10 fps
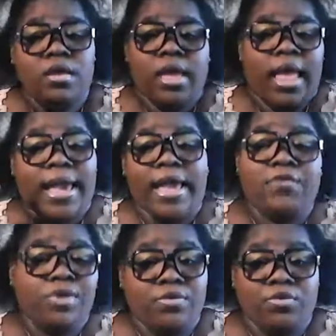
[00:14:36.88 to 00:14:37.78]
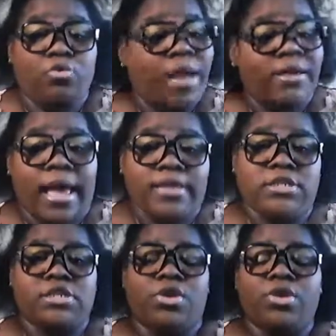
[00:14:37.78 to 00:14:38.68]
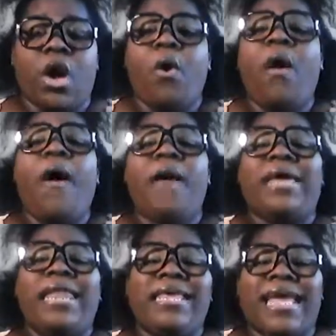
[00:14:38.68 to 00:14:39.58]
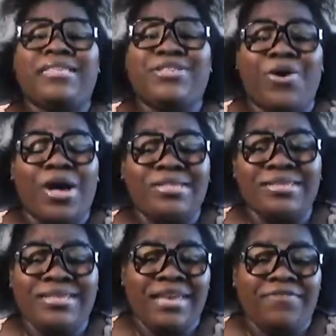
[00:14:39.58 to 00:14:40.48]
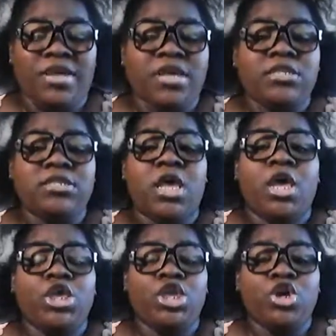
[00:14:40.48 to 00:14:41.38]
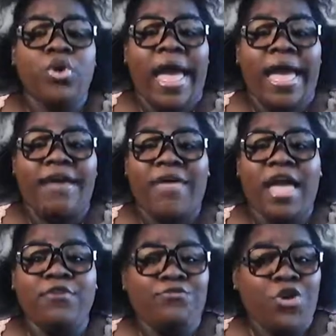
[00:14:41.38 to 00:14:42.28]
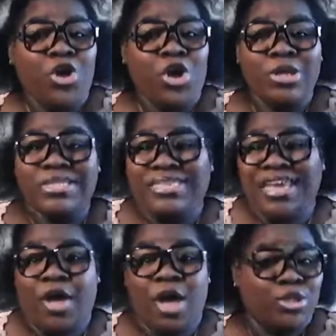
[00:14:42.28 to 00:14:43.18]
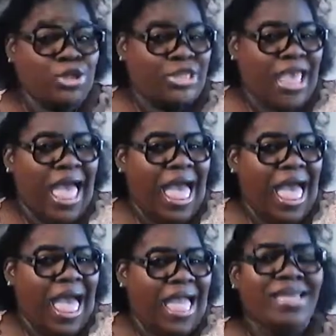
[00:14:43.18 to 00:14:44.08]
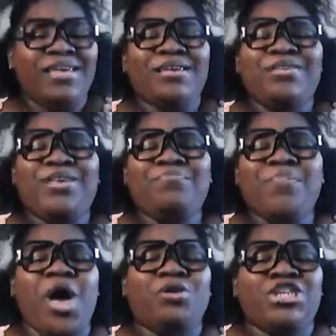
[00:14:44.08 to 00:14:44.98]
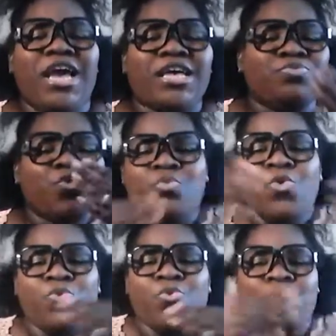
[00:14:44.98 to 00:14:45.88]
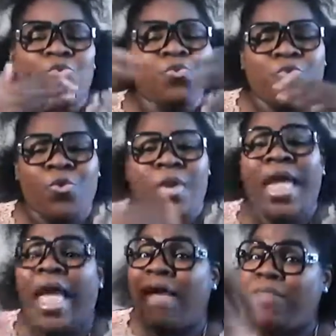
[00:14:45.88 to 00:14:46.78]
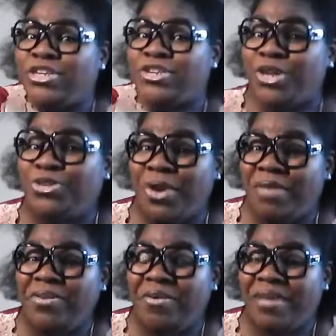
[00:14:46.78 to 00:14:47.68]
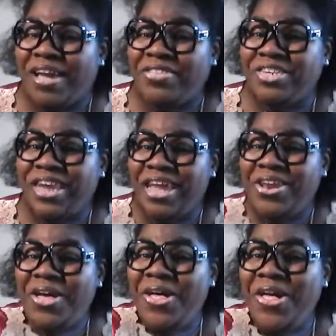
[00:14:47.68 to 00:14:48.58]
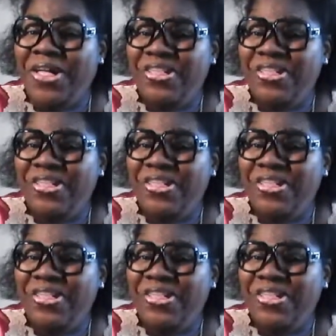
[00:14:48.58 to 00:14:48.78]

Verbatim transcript: I got to regroup. I, I just don't know. But in any case, Dawns and Divas you have a frugal diva day smooching. And make sure to join me on my other channel.